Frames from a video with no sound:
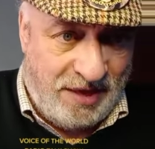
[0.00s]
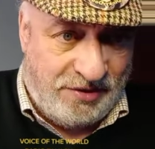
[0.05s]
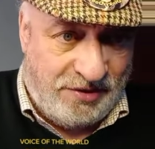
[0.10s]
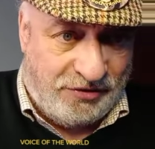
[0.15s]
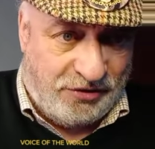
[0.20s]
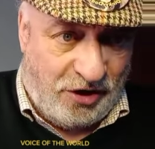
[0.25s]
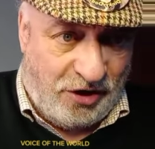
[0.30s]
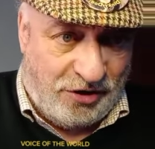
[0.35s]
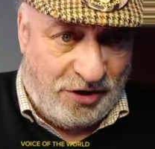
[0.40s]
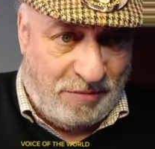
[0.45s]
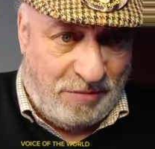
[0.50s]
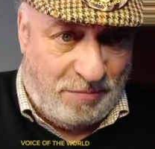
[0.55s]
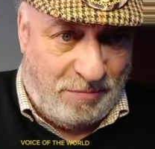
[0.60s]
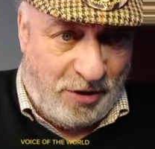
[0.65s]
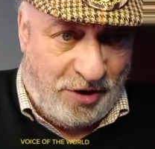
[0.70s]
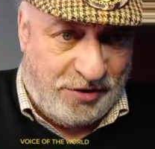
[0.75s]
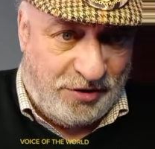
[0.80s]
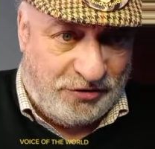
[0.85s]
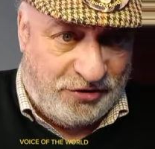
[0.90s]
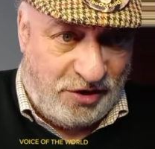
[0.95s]
Scotty
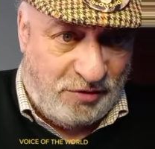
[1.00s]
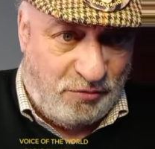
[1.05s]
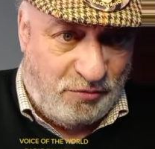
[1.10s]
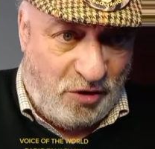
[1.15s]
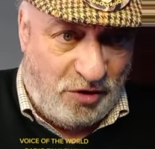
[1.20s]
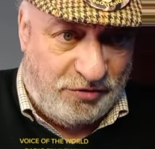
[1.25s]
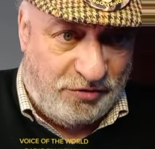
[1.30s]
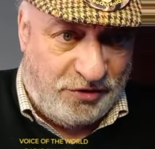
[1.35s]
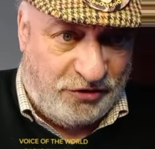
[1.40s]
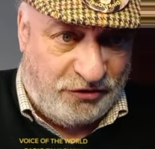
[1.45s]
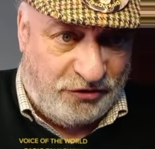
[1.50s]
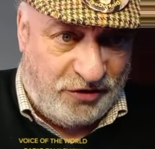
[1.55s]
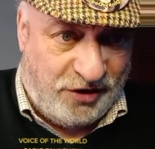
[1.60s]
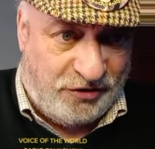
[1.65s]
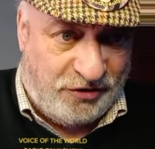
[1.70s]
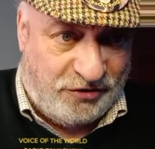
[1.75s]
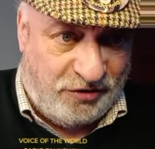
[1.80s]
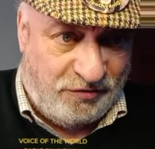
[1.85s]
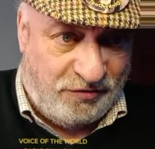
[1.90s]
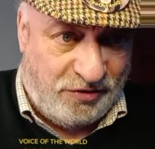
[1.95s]
Boris can walk the
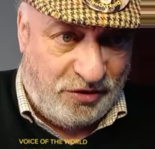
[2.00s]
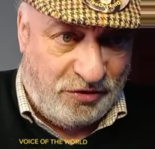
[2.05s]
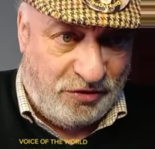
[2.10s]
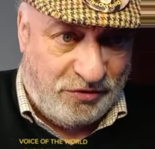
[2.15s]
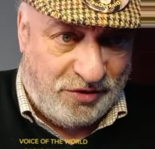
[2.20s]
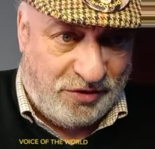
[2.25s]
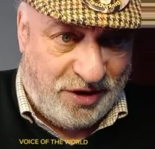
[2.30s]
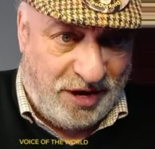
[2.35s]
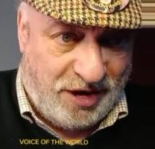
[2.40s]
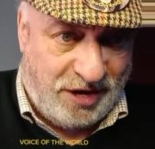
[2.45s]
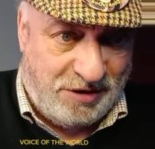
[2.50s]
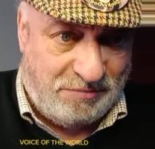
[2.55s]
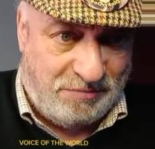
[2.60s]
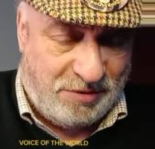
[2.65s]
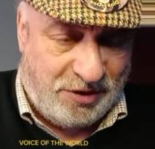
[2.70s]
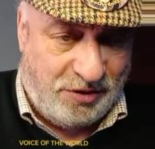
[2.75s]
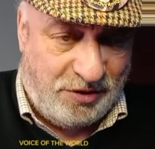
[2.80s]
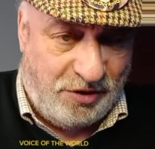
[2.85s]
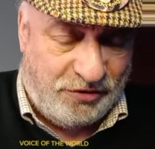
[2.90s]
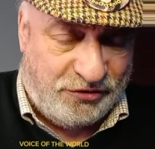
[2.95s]
streets of the Ukraine,
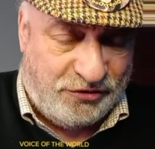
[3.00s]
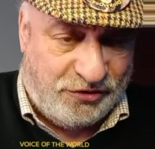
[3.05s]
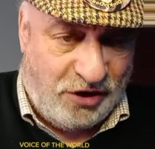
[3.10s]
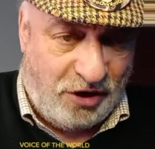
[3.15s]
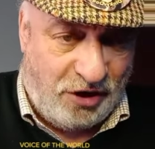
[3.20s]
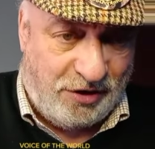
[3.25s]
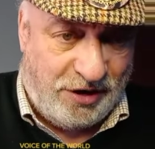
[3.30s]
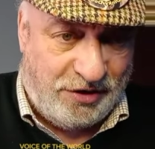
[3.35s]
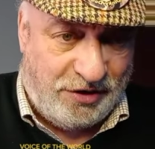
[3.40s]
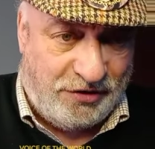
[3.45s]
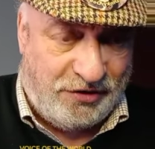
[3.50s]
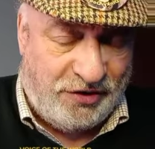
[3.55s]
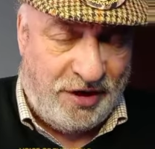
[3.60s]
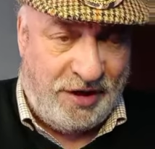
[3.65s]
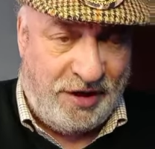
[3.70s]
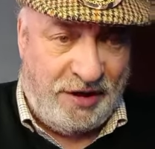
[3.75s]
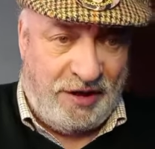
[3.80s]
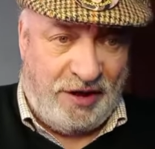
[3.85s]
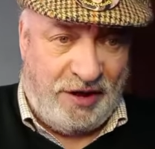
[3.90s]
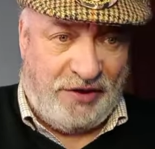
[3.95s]
but not Scotland.
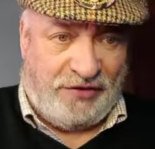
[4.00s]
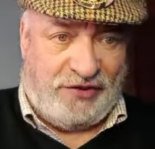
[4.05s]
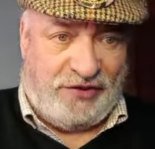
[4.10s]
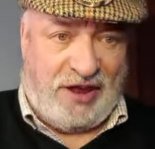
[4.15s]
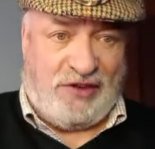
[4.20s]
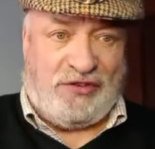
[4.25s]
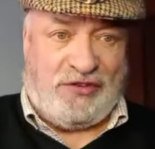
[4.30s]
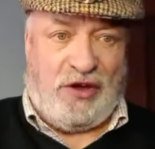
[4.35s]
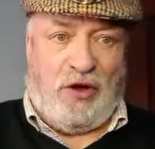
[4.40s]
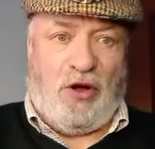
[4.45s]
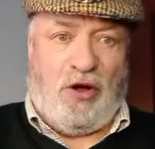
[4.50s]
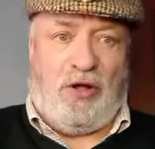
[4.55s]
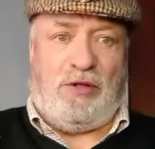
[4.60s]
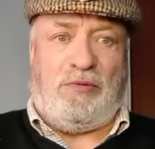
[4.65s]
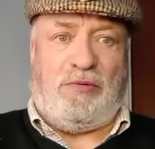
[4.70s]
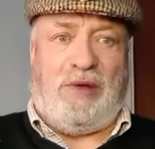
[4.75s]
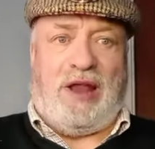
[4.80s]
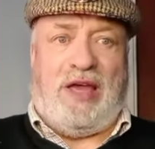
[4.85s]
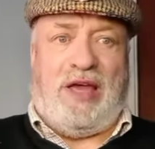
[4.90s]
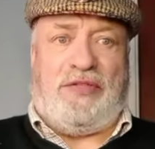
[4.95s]
It says it
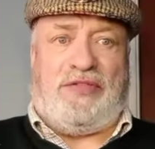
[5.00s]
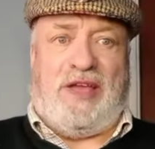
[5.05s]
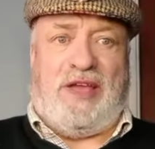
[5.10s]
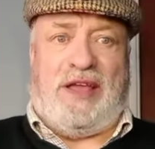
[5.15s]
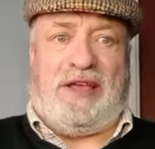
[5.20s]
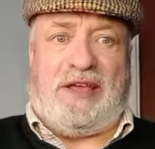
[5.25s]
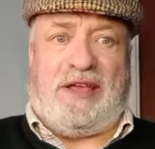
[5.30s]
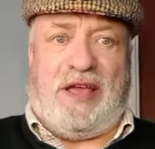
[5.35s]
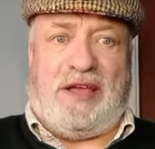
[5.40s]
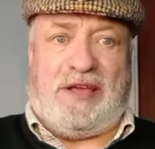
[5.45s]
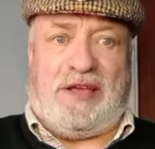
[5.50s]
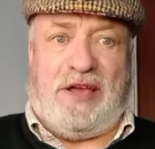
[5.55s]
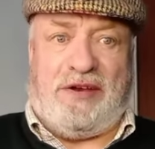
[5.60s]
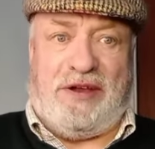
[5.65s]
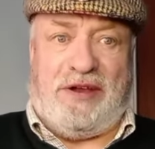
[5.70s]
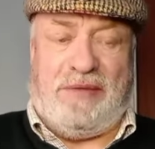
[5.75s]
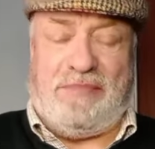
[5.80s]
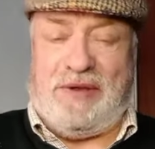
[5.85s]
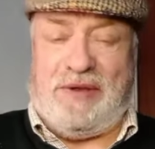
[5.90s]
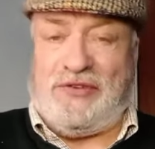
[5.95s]
all. Well, I think,
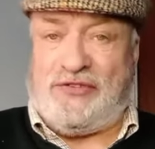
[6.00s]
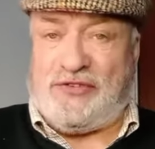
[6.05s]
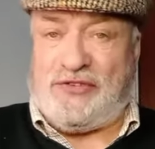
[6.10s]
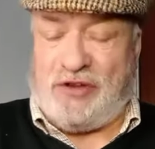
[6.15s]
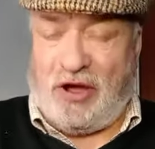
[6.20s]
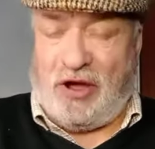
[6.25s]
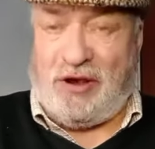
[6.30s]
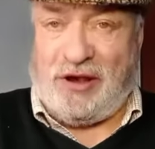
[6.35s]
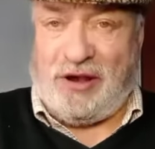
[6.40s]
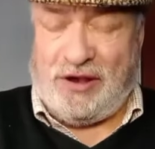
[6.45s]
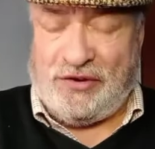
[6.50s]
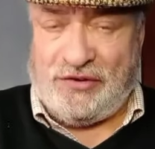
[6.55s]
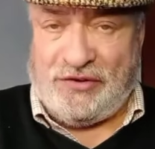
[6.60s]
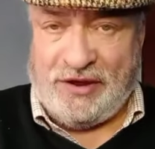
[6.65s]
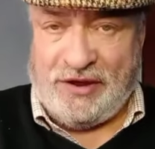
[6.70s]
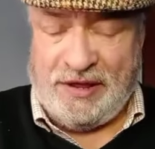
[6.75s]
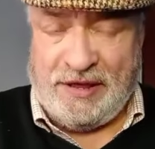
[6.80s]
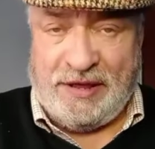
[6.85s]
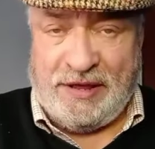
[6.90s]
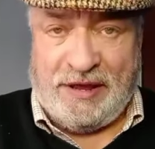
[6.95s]
Kareem, in
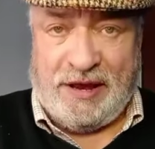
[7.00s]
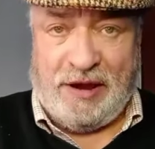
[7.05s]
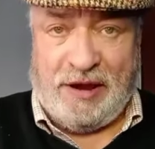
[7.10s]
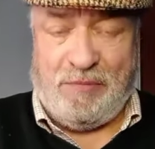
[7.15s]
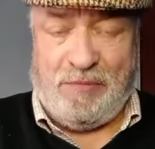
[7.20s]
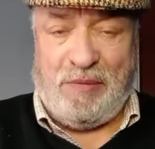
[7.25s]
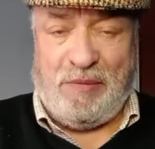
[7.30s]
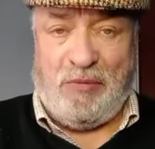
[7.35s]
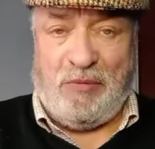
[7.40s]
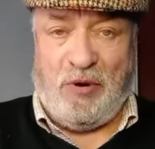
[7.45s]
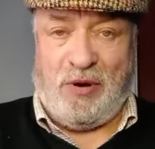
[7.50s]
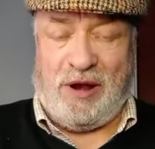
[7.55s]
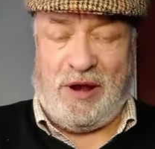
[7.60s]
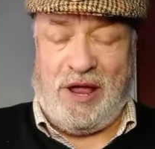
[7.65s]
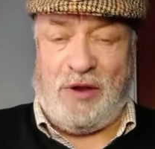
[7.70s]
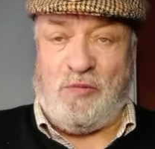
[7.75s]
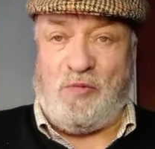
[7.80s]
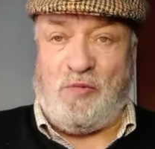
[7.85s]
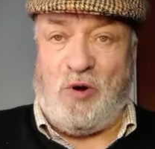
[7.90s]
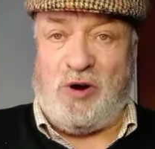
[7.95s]
Scotland, it'd be more
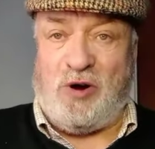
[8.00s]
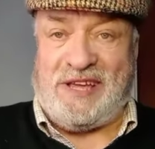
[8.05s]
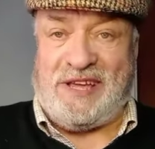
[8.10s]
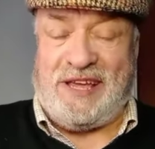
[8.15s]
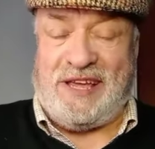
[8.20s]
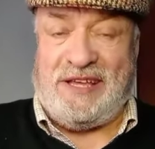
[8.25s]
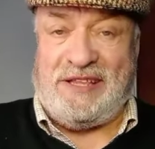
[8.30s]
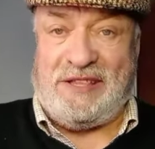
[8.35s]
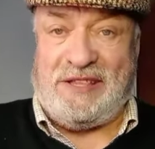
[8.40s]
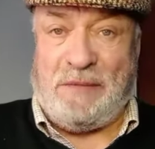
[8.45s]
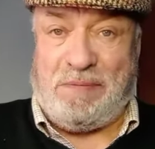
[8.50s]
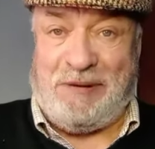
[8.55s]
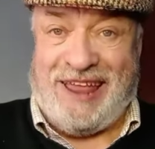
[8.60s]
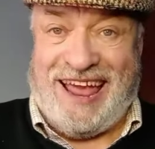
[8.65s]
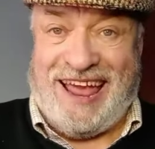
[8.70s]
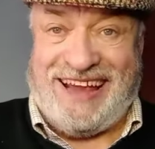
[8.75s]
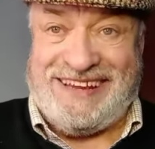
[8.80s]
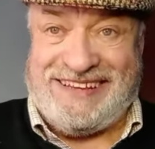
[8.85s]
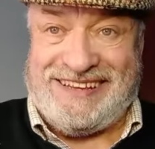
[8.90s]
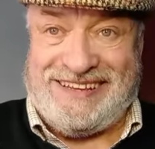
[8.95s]
like walking the
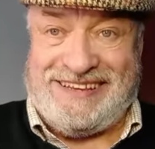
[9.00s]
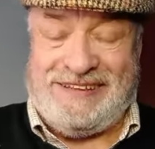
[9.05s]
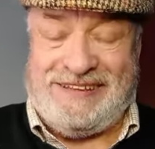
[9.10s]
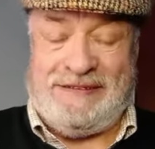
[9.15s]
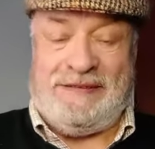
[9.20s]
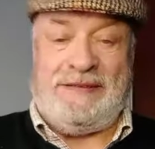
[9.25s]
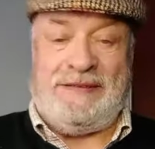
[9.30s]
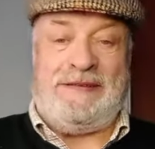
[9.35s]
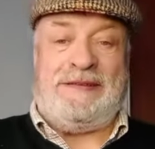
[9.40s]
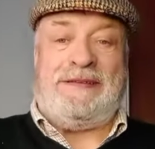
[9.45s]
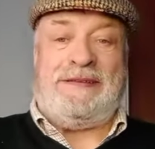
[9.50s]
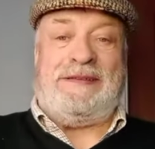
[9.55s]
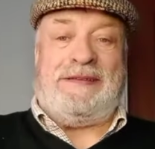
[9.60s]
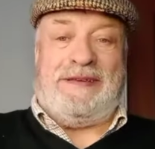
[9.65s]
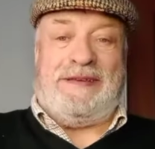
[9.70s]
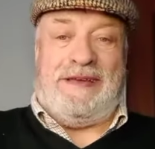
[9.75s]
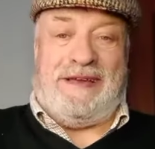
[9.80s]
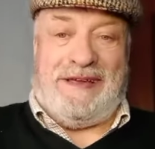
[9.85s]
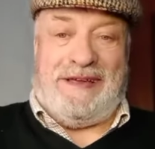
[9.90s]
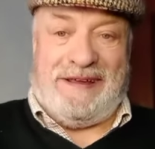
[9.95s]
plank
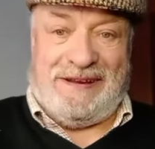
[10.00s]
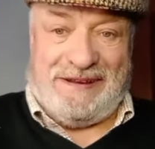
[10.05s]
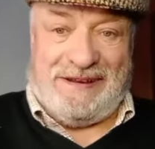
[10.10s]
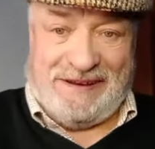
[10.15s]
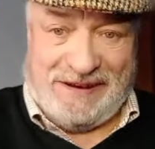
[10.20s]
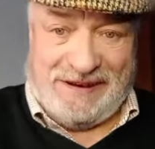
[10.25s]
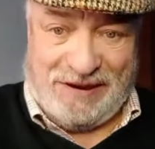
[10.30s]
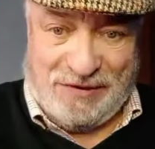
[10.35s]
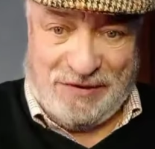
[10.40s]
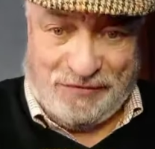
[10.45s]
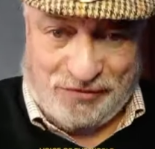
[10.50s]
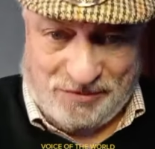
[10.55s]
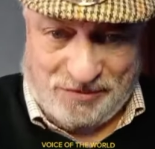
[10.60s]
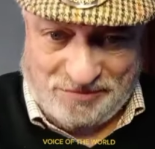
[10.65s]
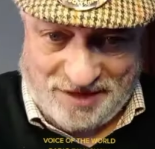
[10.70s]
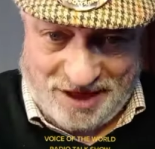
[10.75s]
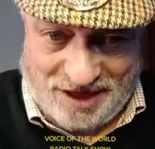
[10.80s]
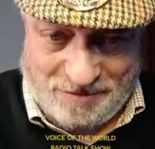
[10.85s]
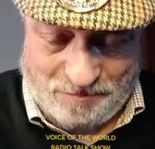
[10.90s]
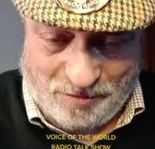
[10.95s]
uh, you know, from
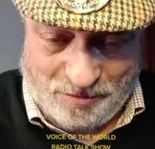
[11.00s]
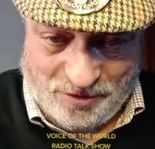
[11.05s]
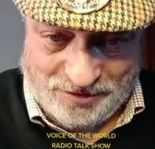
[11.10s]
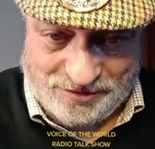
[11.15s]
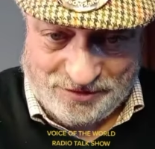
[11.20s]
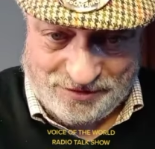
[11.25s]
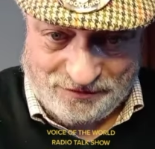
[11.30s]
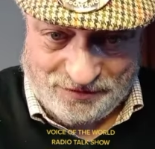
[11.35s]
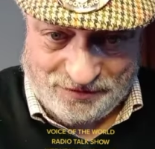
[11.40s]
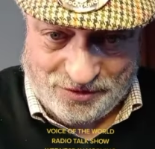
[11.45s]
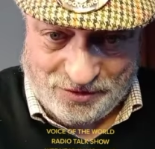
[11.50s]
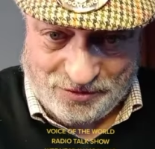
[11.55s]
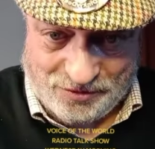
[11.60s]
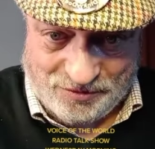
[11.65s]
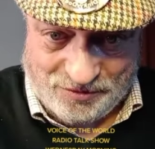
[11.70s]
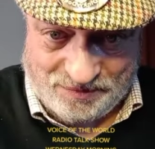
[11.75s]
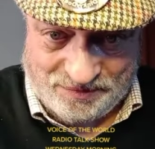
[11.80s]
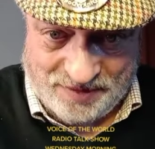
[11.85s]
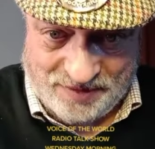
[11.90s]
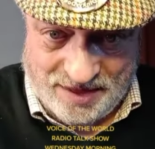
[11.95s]
that point of
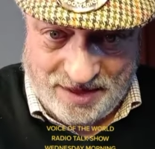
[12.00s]
view.